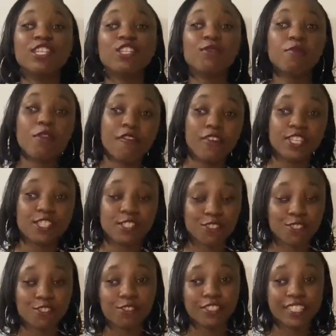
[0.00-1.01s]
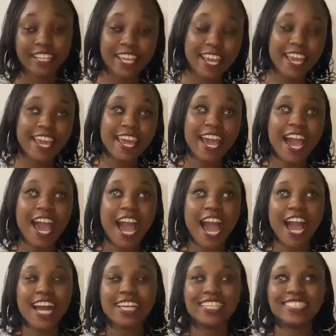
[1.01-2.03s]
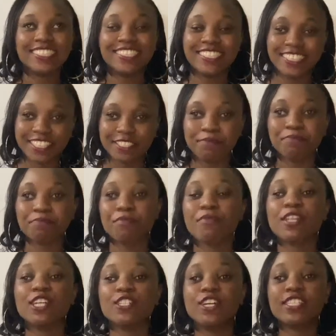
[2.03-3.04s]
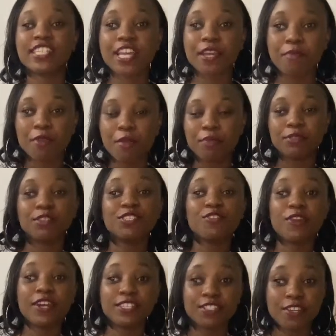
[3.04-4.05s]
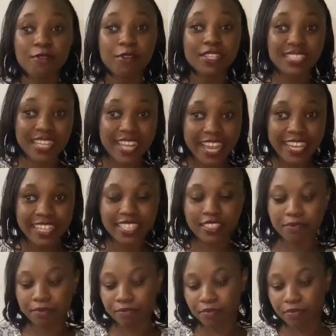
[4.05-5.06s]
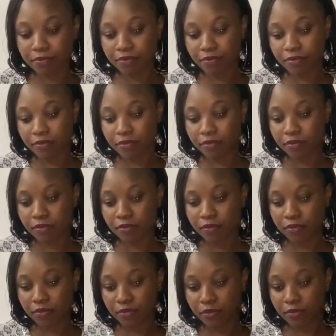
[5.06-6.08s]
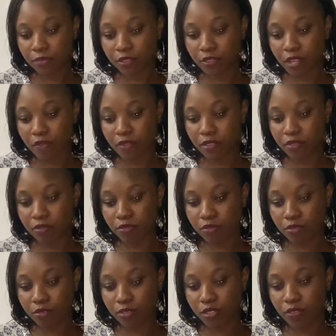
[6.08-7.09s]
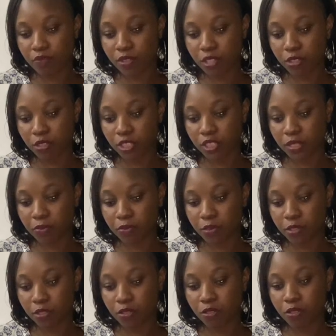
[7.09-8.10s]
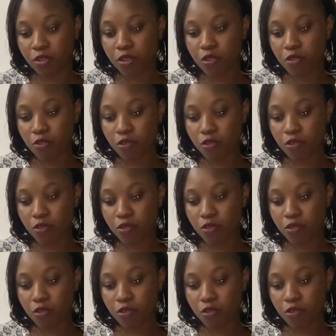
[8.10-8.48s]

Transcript: I mean, it would be fun to keep watching them. That's my opinion, okay? But that's the end of this video. I don't want it to be necessarily long. Thanks for watching.